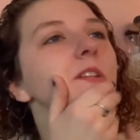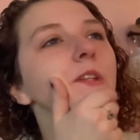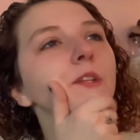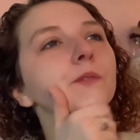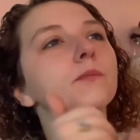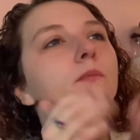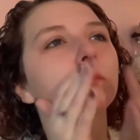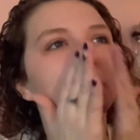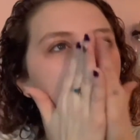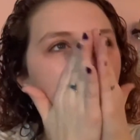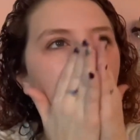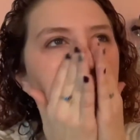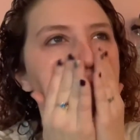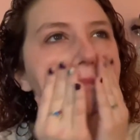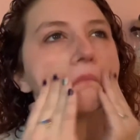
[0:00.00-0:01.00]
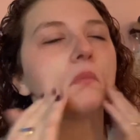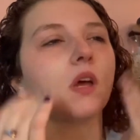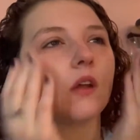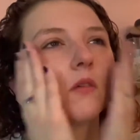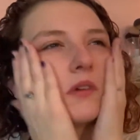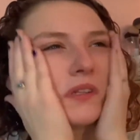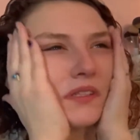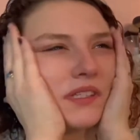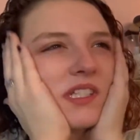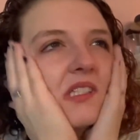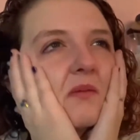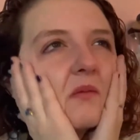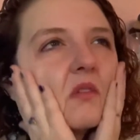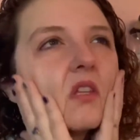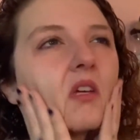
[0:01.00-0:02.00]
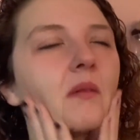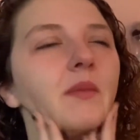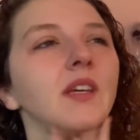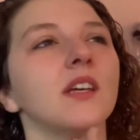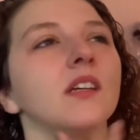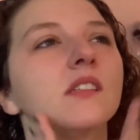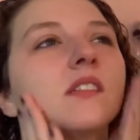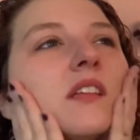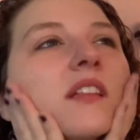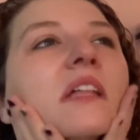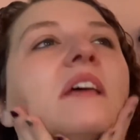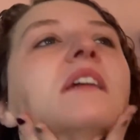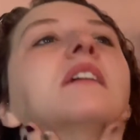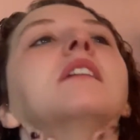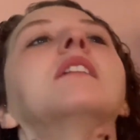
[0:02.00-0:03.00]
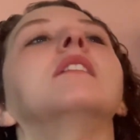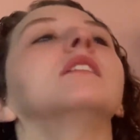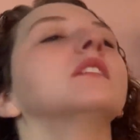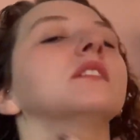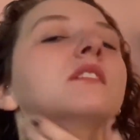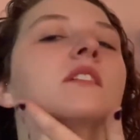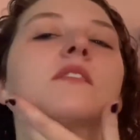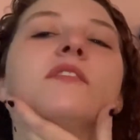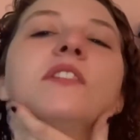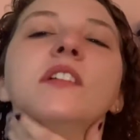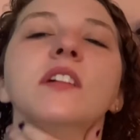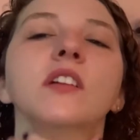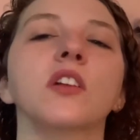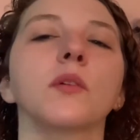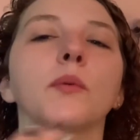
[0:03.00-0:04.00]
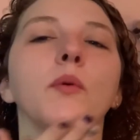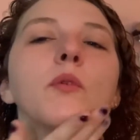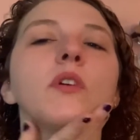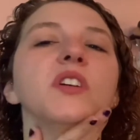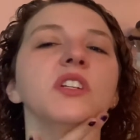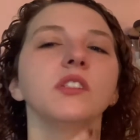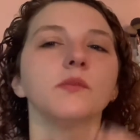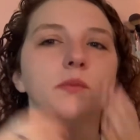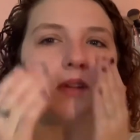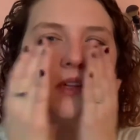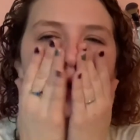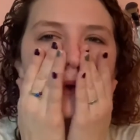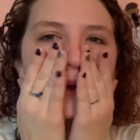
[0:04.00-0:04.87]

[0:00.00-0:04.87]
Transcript: I don't want to say smoothing because it, like, doesn't fill in your pores, but